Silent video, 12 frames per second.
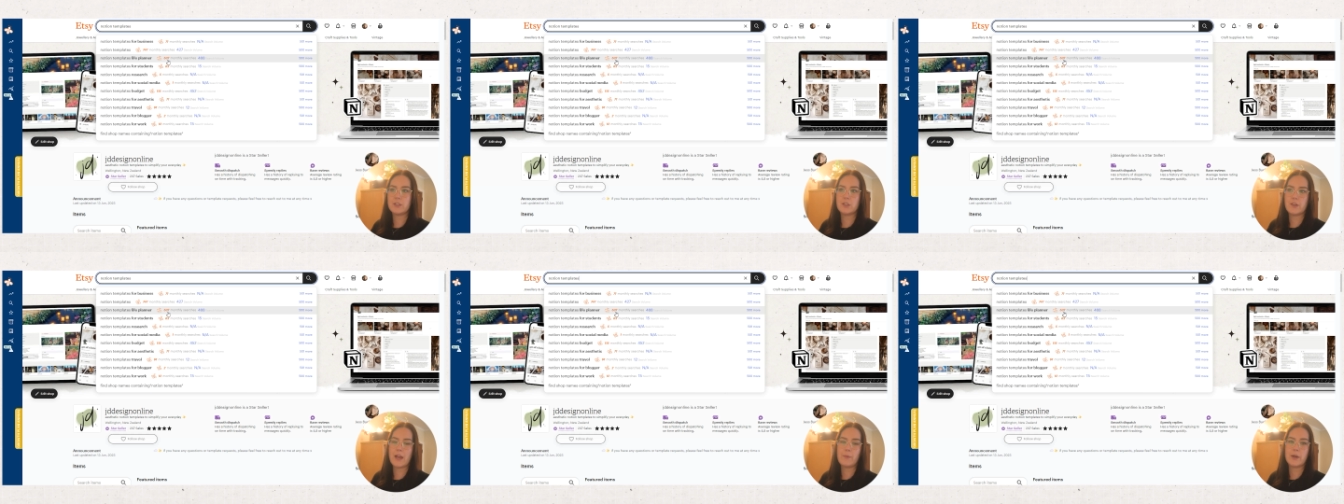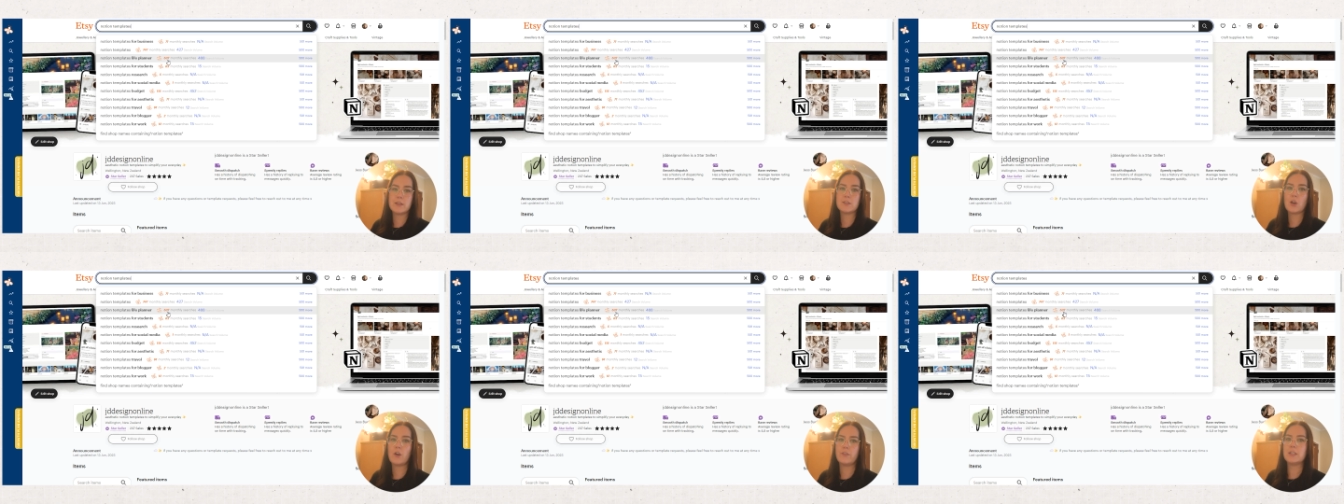So that one's
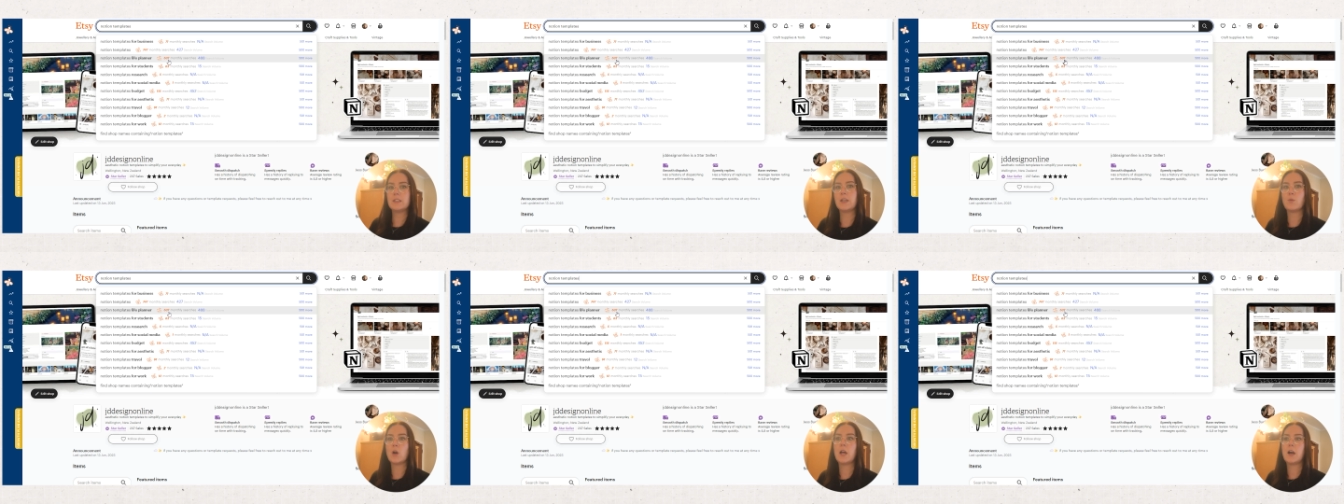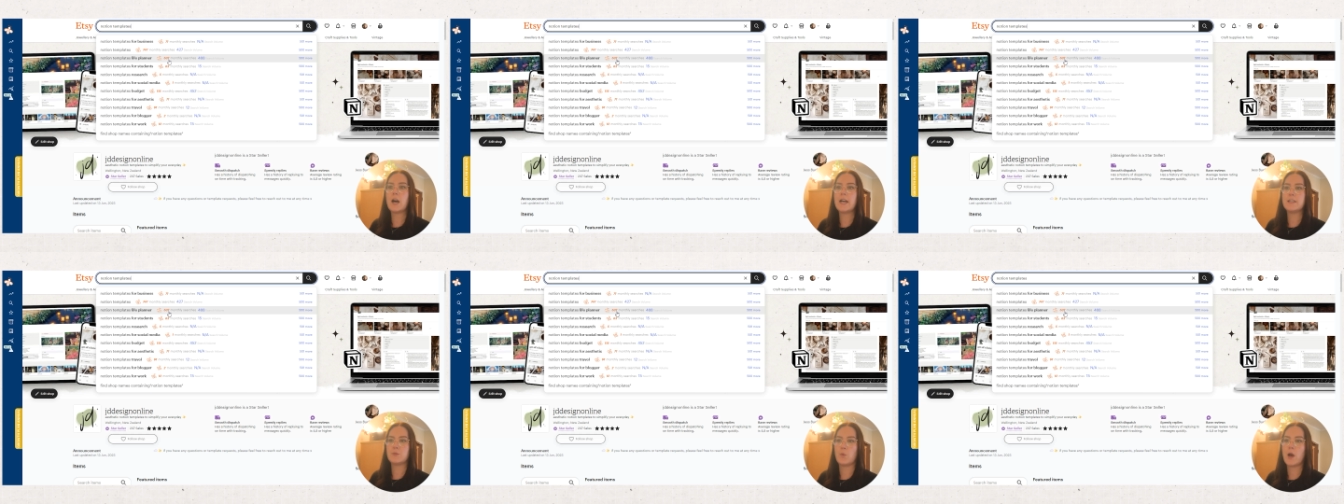obviously quite
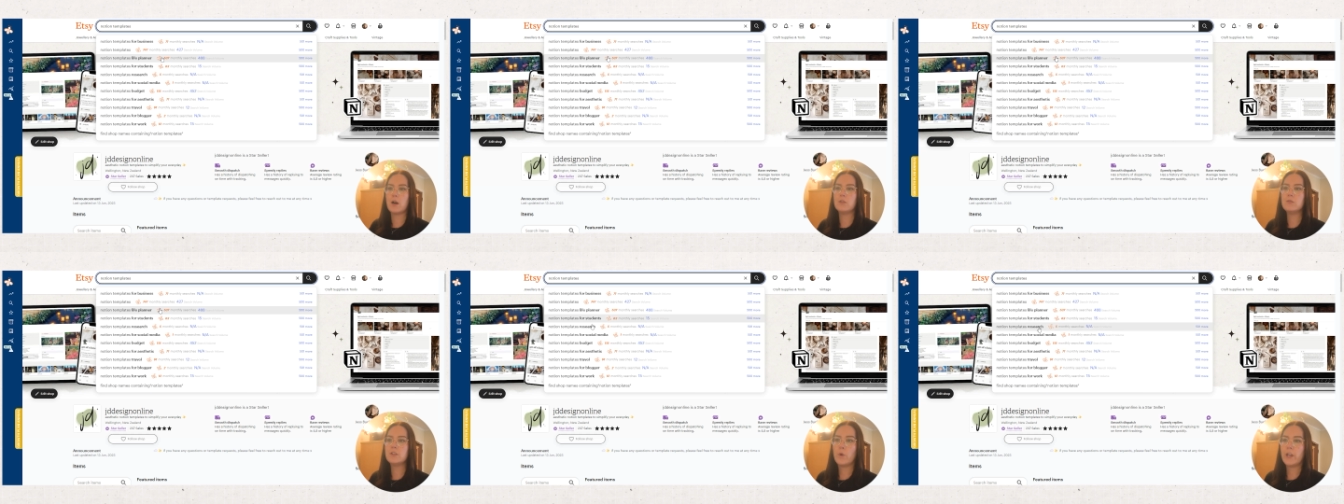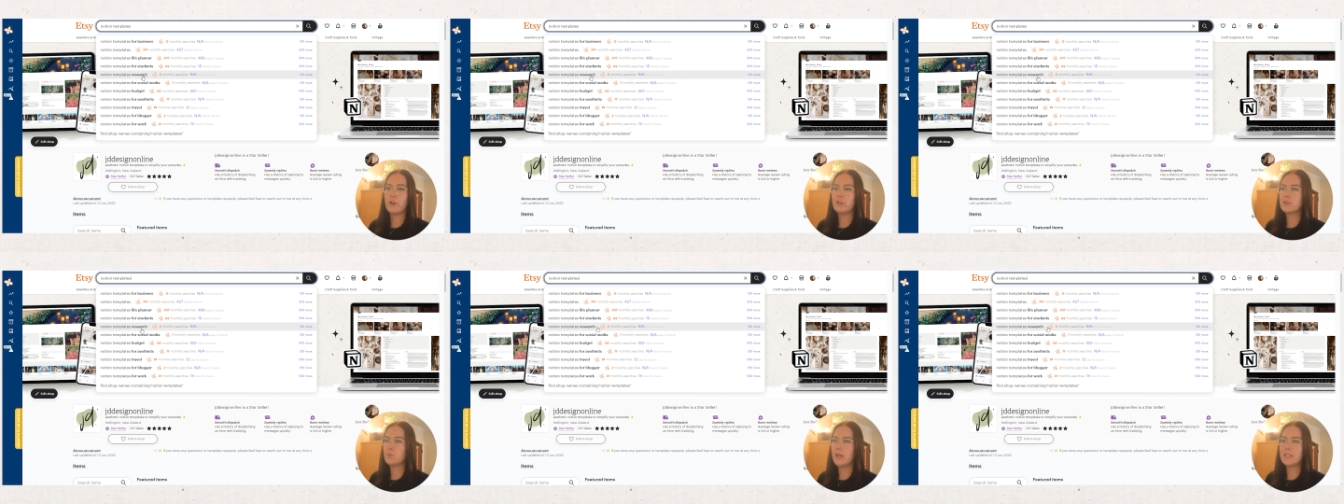high as well.
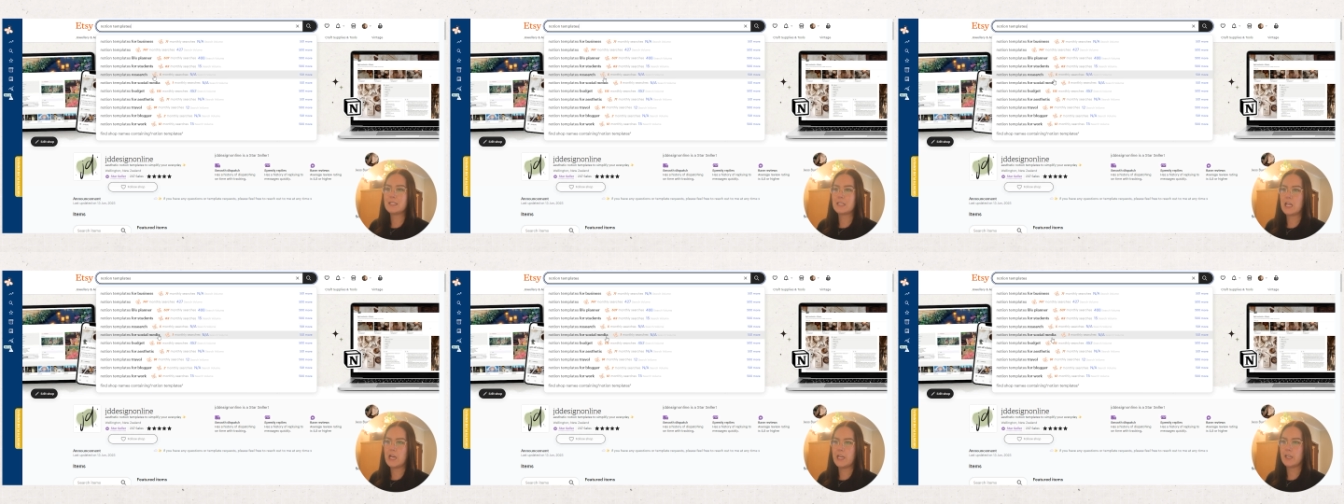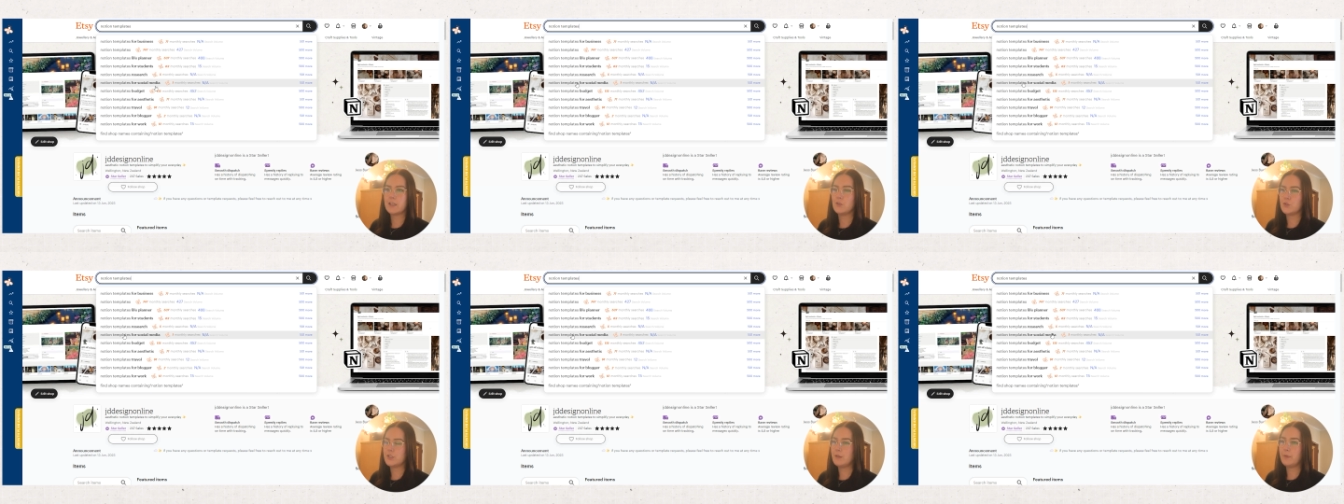Whereas ones like
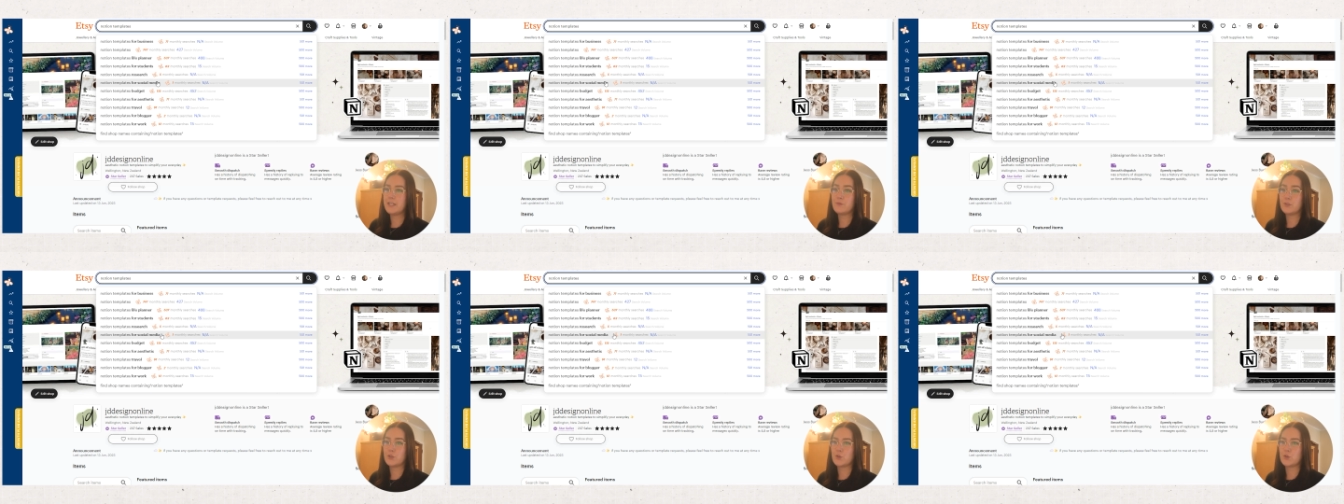Notion templates for